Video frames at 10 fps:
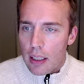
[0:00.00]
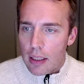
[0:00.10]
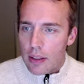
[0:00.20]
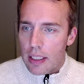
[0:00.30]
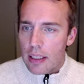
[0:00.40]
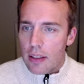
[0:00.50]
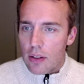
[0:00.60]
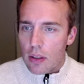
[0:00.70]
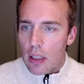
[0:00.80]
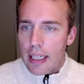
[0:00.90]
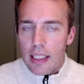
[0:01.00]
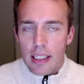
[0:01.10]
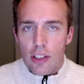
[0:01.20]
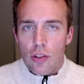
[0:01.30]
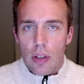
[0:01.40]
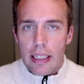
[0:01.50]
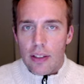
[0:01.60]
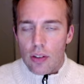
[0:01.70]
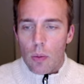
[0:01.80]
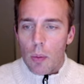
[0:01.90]
the lightning
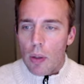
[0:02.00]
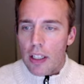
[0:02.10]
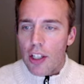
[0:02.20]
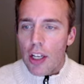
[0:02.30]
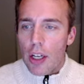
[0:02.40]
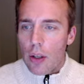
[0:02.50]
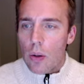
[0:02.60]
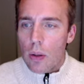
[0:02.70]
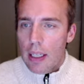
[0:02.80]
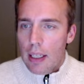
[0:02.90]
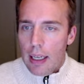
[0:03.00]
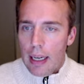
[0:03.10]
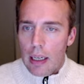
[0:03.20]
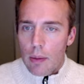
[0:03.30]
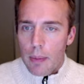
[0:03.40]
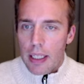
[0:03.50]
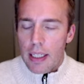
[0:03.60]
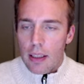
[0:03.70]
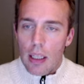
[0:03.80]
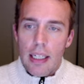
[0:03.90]
strikes. So we want to know how
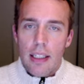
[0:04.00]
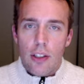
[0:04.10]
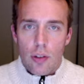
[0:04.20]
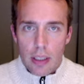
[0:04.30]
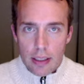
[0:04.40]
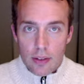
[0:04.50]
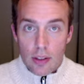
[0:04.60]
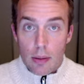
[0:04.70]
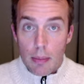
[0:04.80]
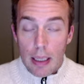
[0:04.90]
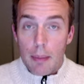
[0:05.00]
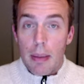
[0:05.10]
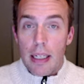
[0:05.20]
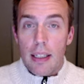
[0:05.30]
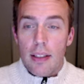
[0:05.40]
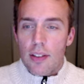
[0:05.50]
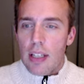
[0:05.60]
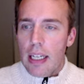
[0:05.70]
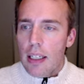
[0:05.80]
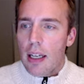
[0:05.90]
many lightning strikes there might be in a
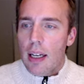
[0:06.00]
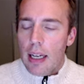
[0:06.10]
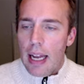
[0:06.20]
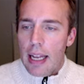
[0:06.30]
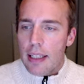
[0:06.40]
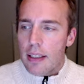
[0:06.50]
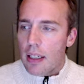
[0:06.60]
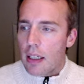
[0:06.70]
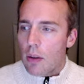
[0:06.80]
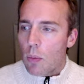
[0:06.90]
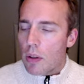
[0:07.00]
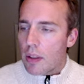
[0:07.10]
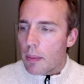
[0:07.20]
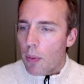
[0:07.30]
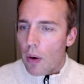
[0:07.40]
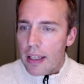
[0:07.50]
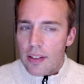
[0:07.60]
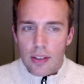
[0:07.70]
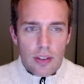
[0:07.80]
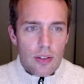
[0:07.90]
state and what the
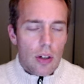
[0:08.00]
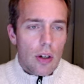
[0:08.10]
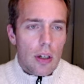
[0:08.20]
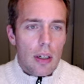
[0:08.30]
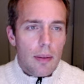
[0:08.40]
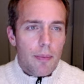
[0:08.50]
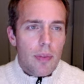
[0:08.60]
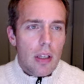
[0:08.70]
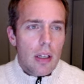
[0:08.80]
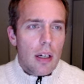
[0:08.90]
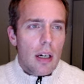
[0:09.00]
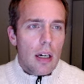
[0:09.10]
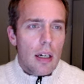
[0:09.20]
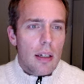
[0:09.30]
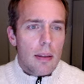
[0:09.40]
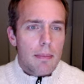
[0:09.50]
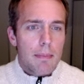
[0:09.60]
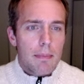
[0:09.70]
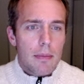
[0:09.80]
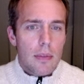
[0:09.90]
prices are
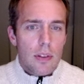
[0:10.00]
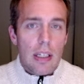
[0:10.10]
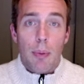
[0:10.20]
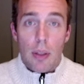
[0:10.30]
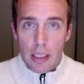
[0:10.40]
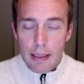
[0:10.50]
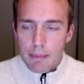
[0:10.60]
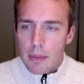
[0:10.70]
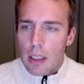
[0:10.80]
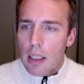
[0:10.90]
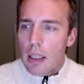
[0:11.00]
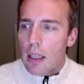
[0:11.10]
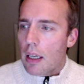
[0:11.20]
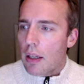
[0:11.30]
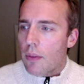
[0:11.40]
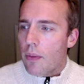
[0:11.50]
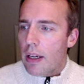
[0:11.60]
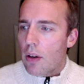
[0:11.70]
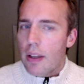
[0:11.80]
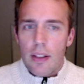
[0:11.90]
separately.
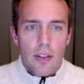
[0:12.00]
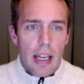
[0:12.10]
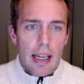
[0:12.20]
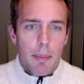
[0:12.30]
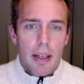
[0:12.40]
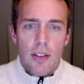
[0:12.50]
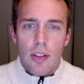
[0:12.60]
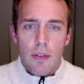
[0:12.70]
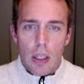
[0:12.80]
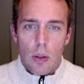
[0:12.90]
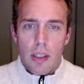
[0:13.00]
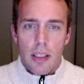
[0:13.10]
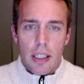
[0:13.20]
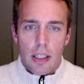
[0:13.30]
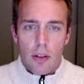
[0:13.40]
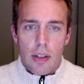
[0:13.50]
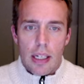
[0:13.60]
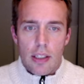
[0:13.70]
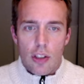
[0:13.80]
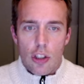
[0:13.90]
There is a piece of code in here
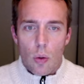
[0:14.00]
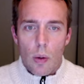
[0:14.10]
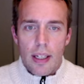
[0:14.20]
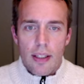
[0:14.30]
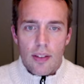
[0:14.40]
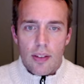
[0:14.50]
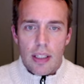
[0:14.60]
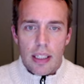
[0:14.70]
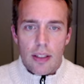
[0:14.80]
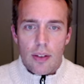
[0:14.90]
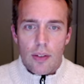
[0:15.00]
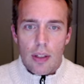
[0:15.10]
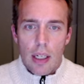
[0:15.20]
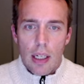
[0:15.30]
that joins these